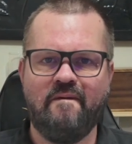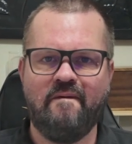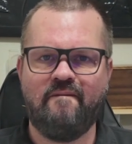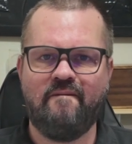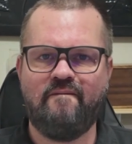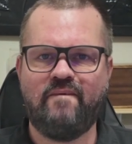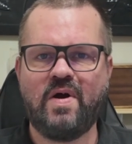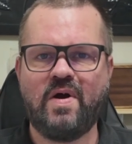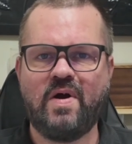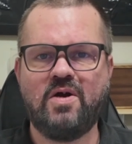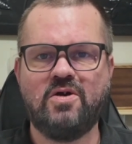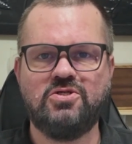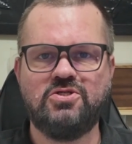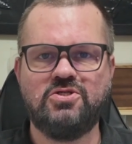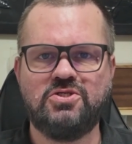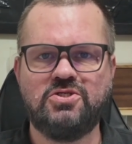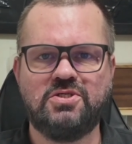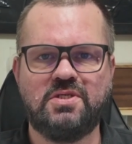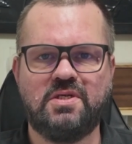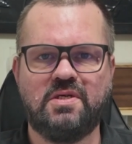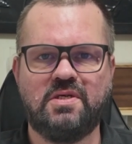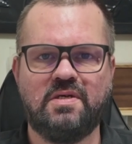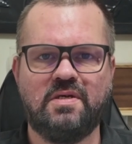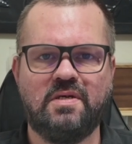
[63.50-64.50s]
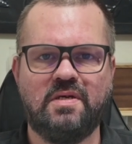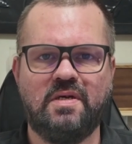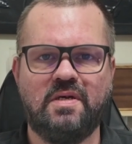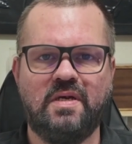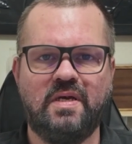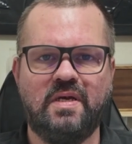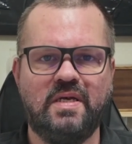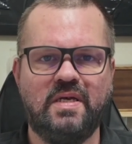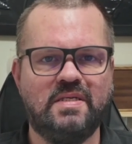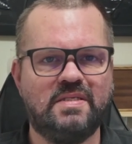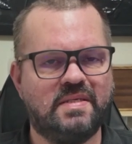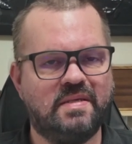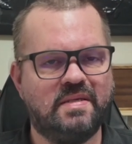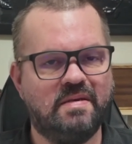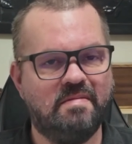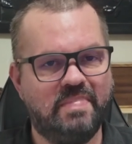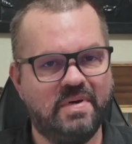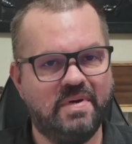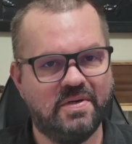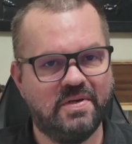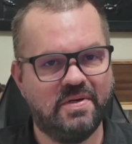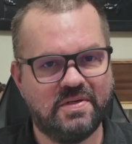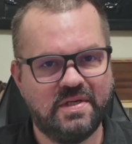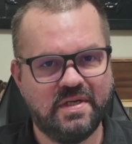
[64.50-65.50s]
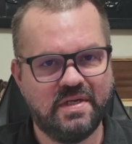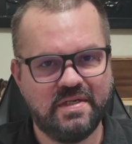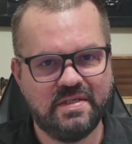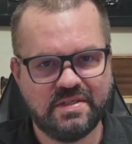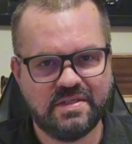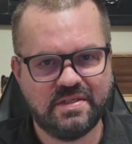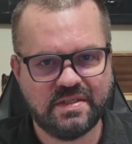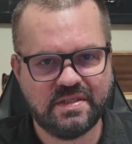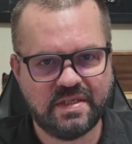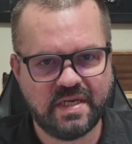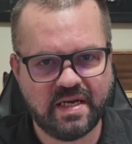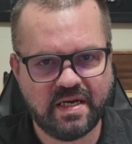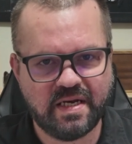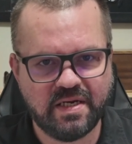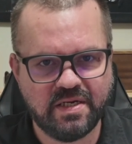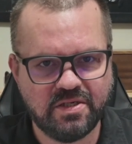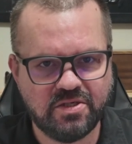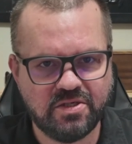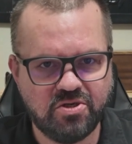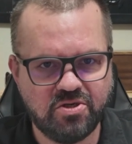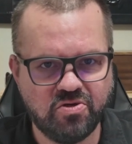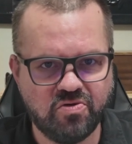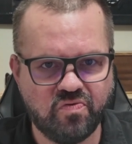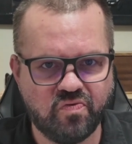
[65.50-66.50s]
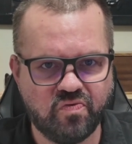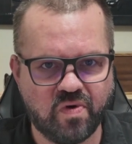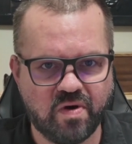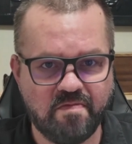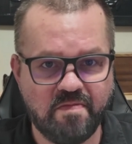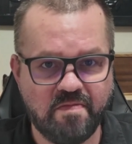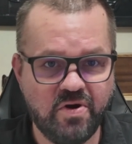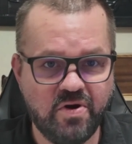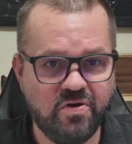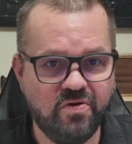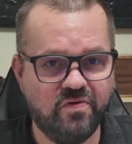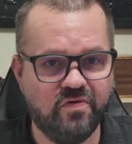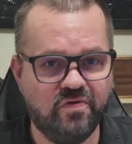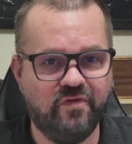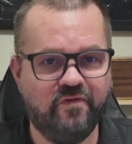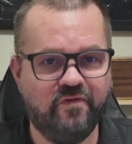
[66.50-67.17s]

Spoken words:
First is the built-in setting to remove